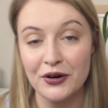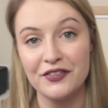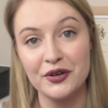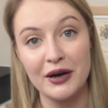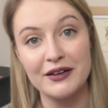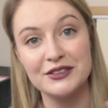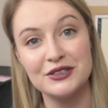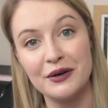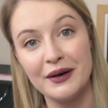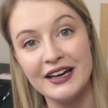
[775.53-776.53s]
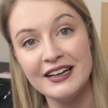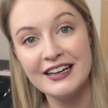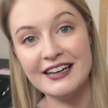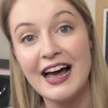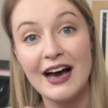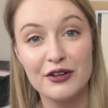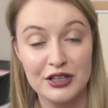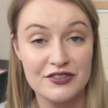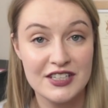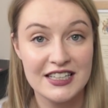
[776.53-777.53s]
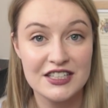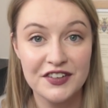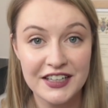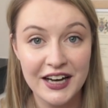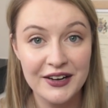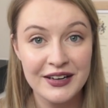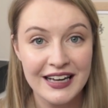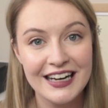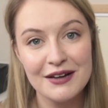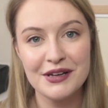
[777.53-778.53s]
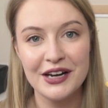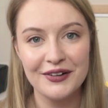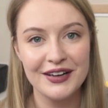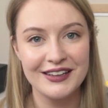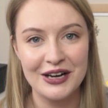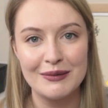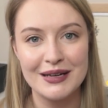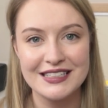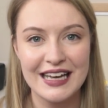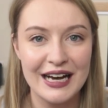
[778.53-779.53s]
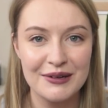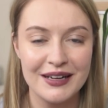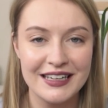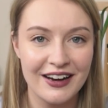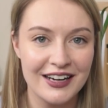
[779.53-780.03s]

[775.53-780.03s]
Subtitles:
or if you're going to do it now that you've seen this video, let me know in the comments how many